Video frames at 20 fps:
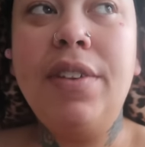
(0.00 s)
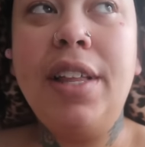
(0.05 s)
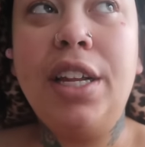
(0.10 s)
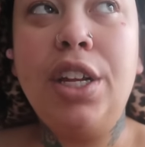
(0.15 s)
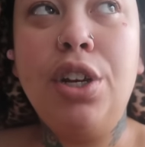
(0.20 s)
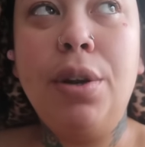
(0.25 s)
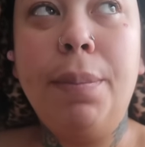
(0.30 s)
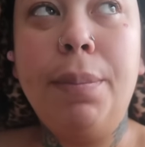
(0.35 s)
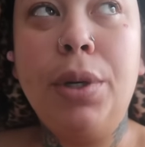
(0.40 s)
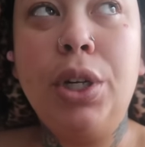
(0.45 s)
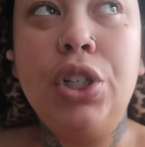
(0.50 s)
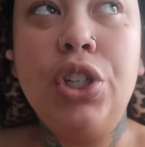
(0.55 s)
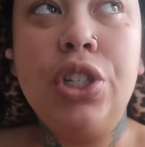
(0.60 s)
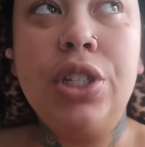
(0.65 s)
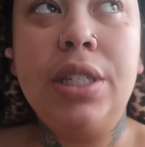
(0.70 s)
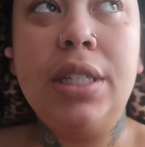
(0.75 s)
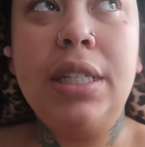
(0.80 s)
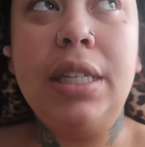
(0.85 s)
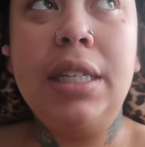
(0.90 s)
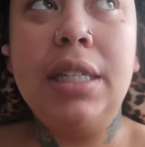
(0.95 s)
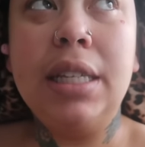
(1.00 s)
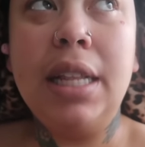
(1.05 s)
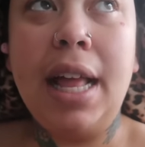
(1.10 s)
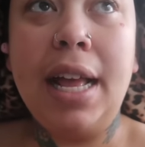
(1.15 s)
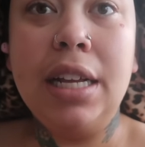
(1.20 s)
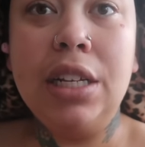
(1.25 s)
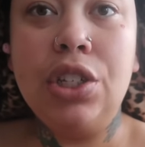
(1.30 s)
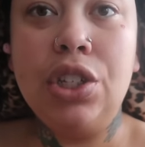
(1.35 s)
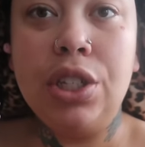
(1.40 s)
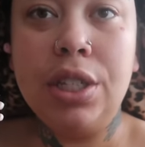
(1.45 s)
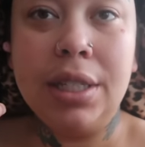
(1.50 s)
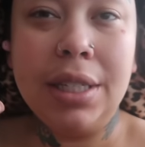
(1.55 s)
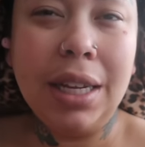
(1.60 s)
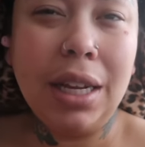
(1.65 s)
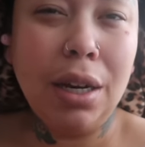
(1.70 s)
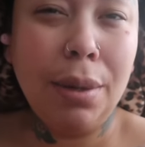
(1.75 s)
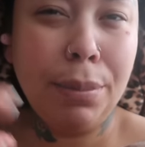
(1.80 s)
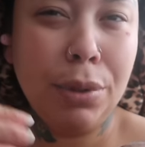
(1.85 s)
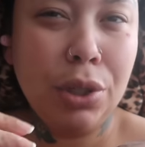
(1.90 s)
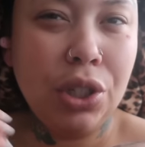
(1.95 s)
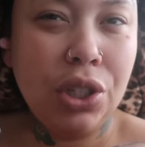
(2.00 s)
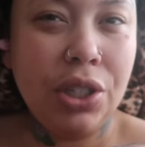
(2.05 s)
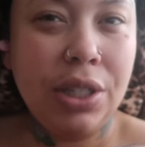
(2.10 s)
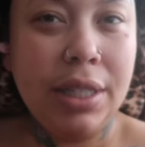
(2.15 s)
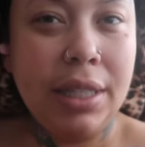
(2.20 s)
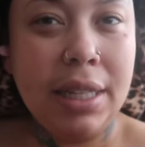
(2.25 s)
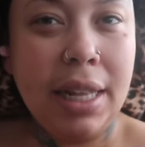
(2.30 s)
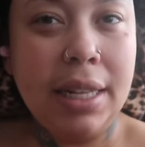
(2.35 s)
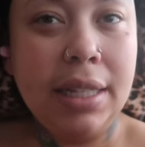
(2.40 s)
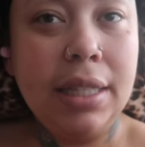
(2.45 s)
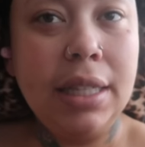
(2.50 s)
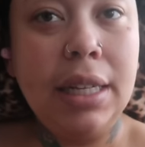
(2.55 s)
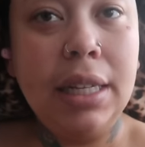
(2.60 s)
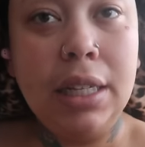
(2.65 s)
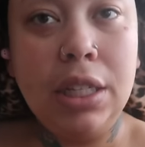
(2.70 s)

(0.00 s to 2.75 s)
like an emergency slash, it's like an emergency slash,